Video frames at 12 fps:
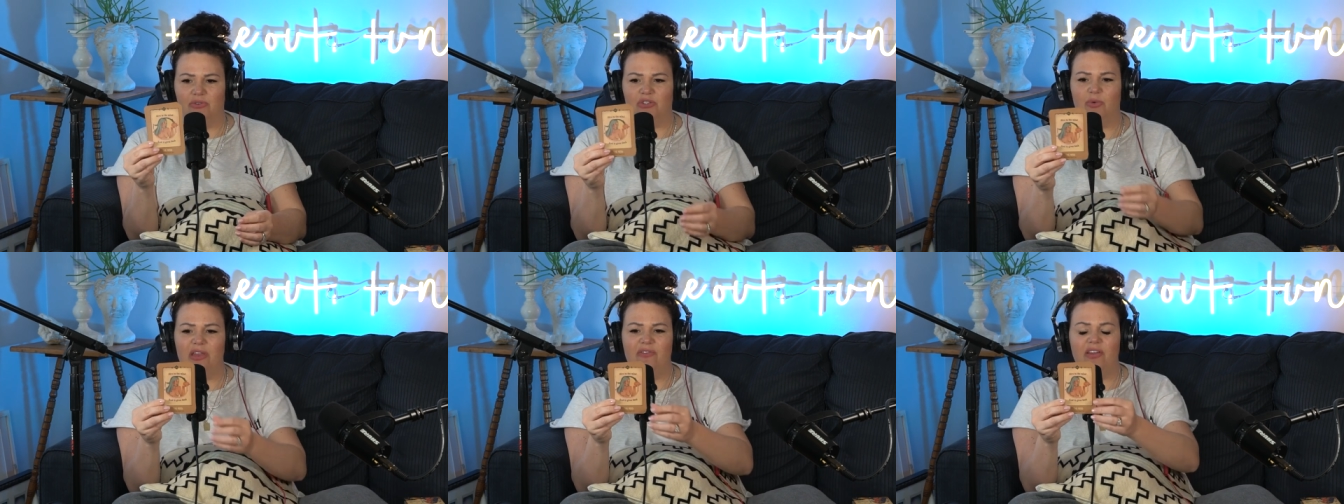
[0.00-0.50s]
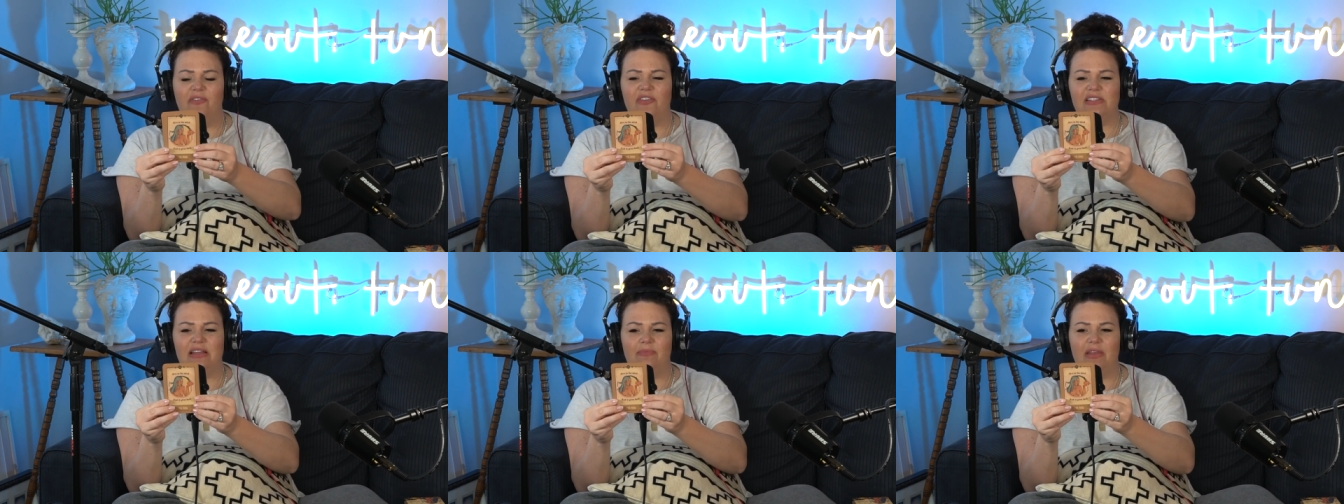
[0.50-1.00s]
So even if
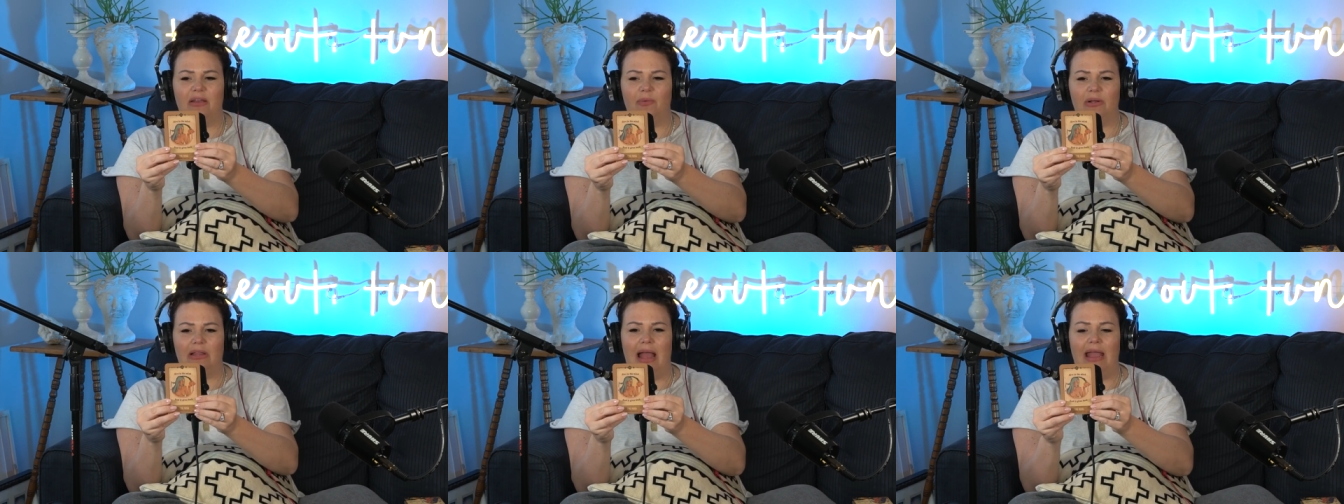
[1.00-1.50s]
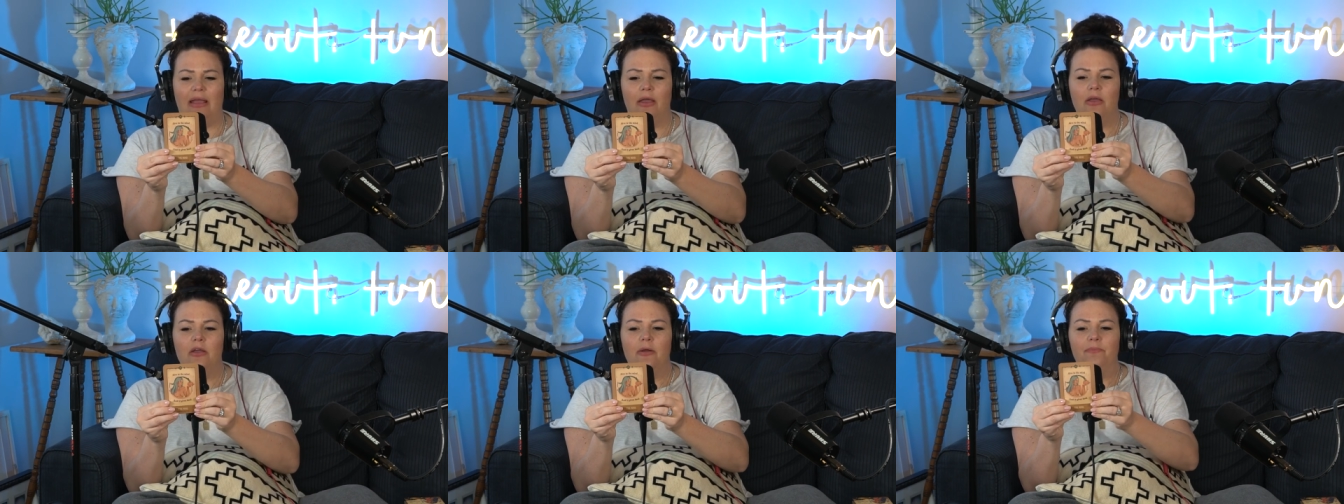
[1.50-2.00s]
it's something where like
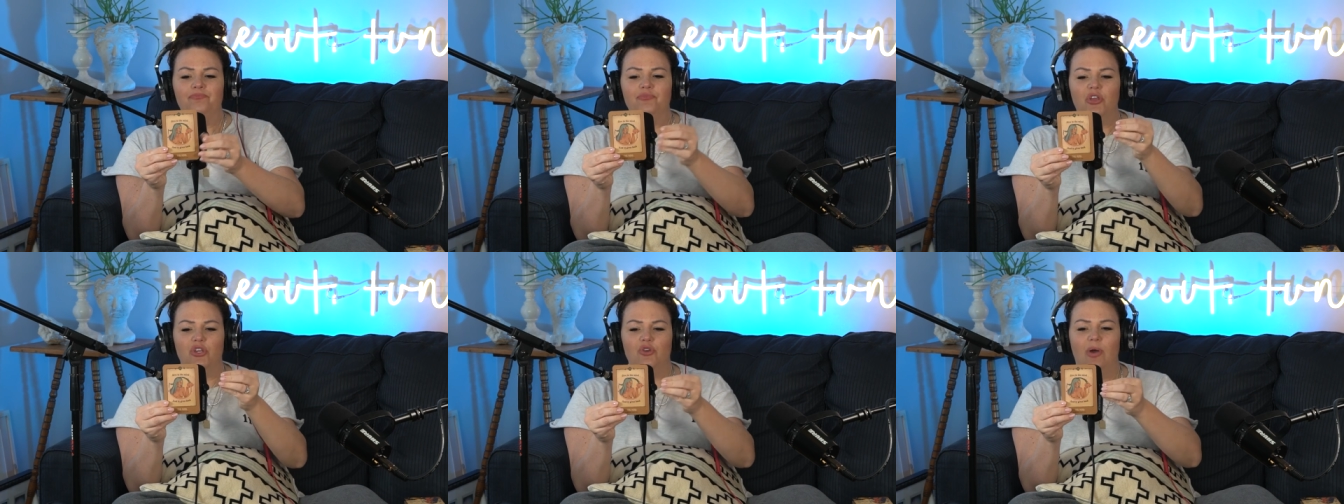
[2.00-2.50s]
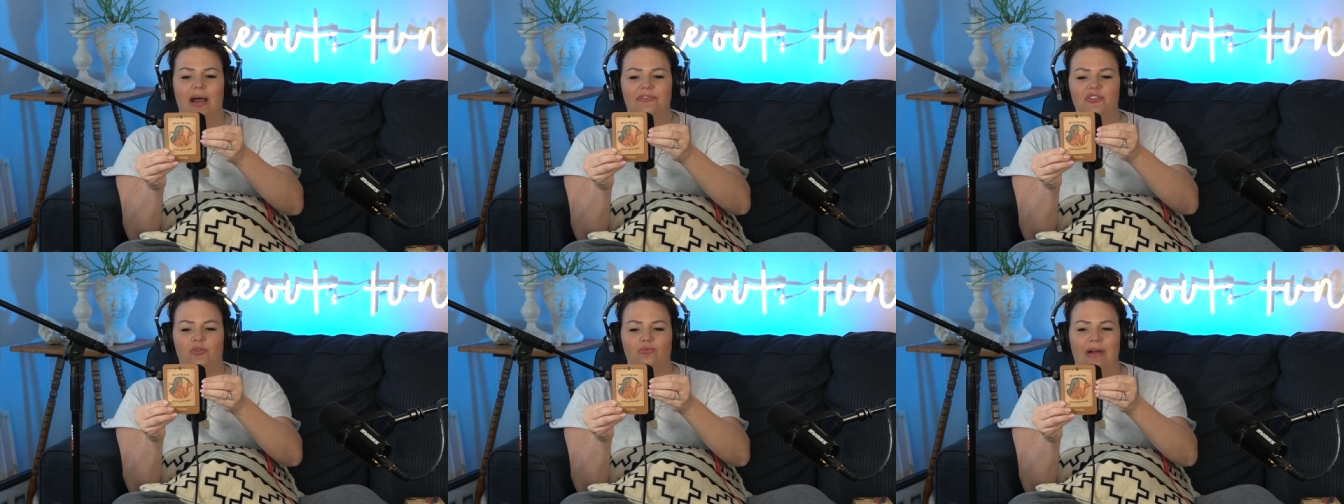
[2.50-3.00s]
you have
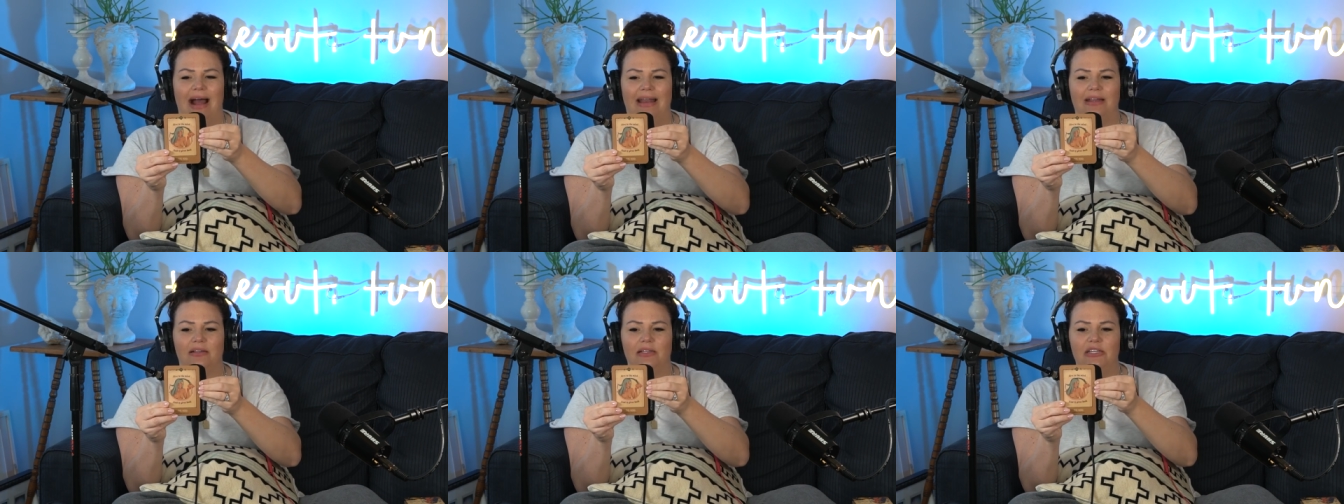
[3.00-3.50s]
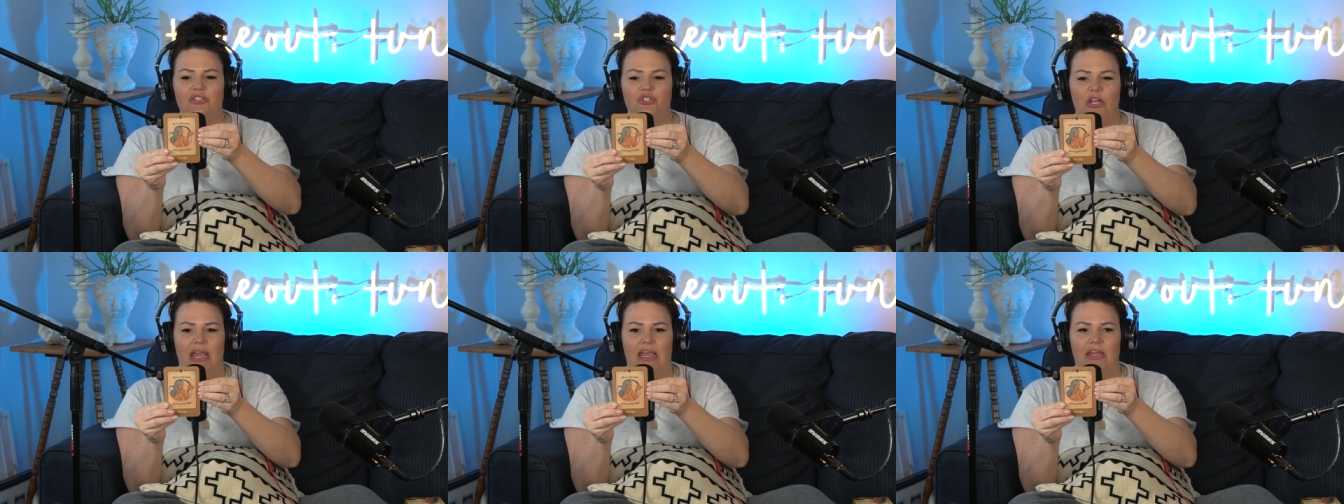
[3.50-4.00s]
to radically
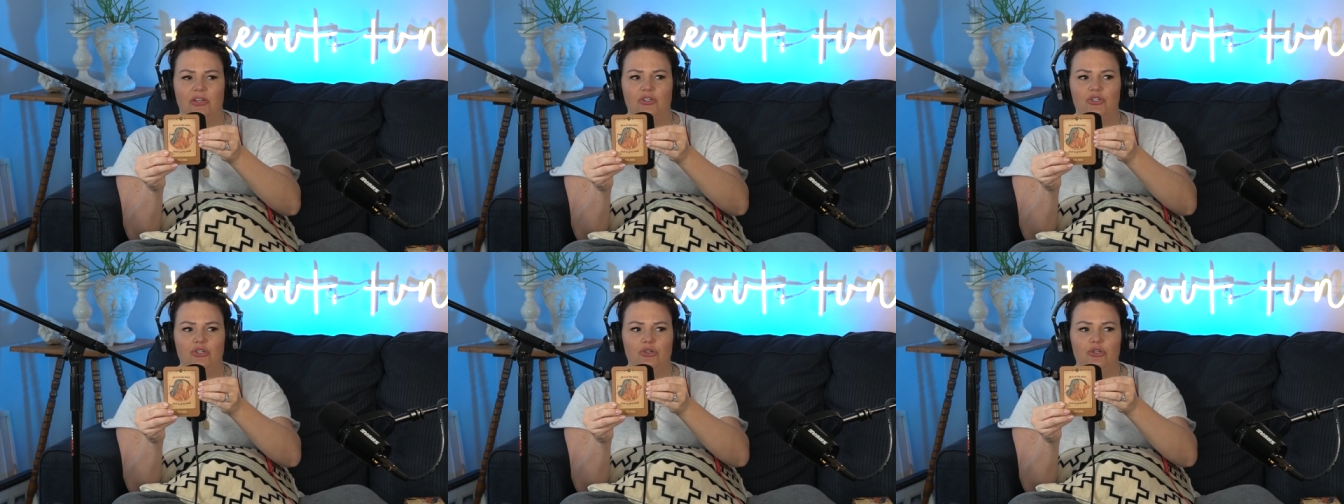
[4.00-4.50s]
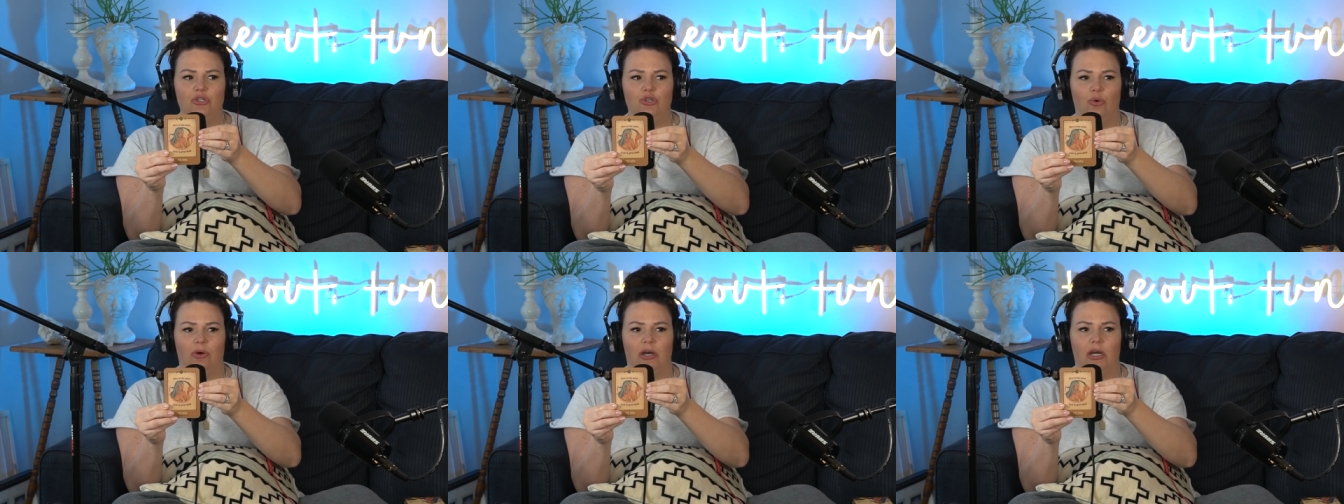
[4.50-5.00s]
change
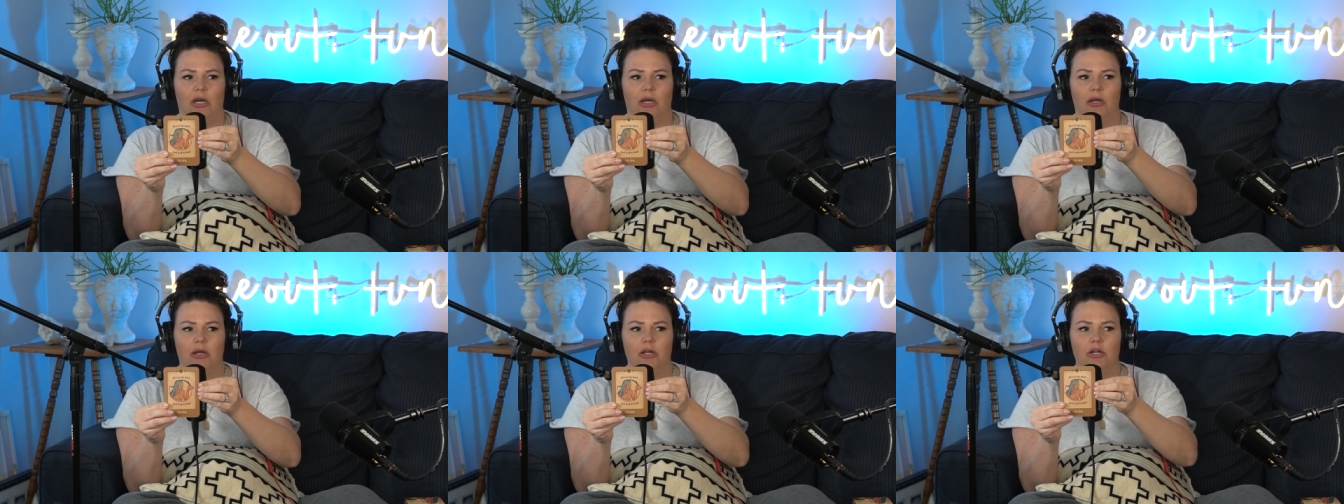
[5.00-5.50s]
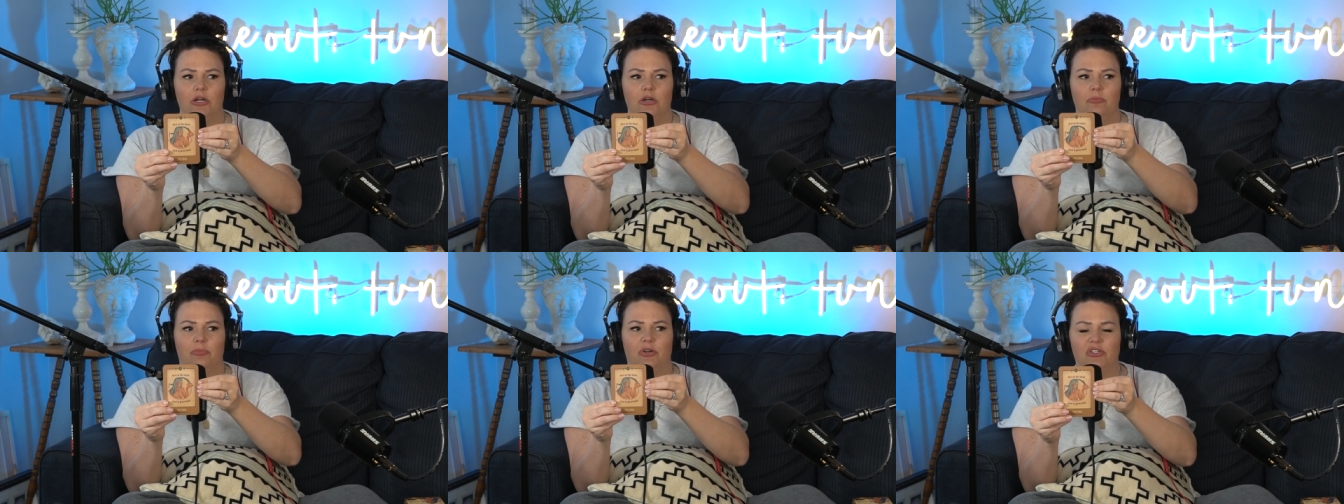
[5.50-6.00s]
your
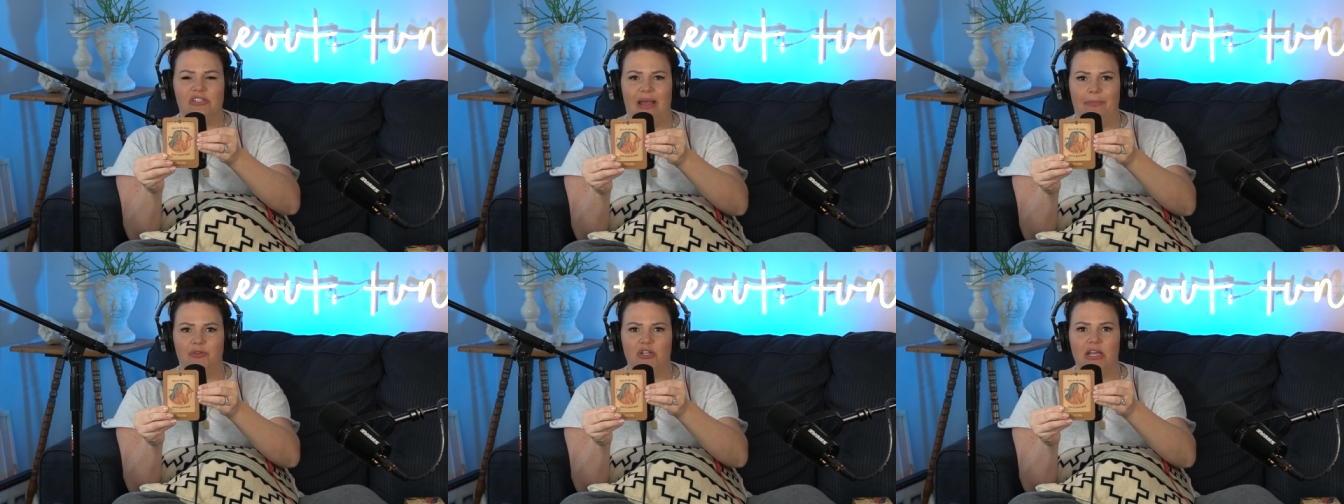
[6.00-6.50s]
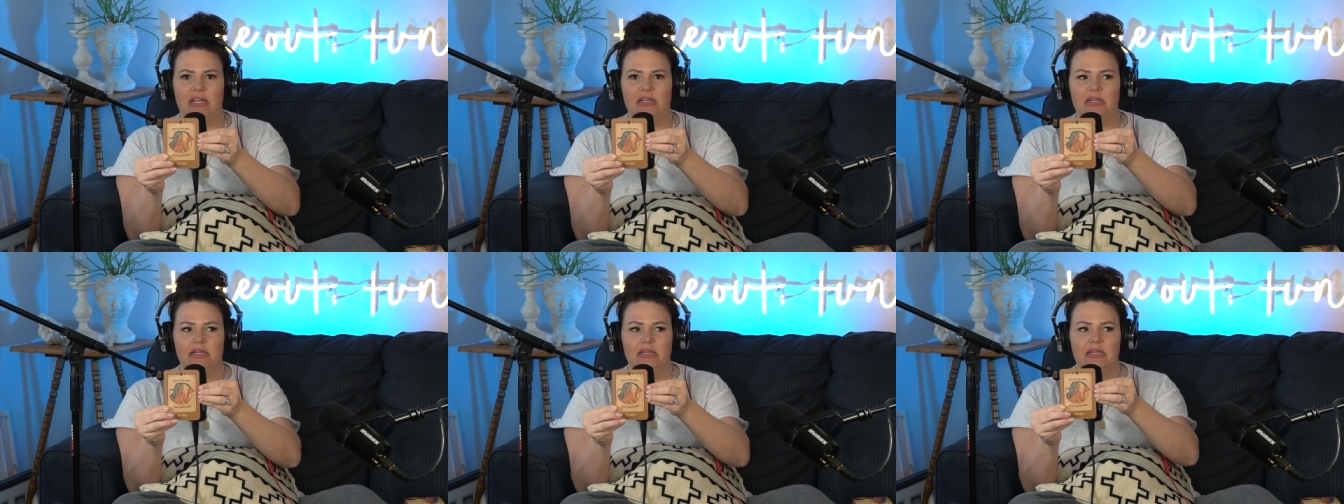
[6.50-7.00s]
perception,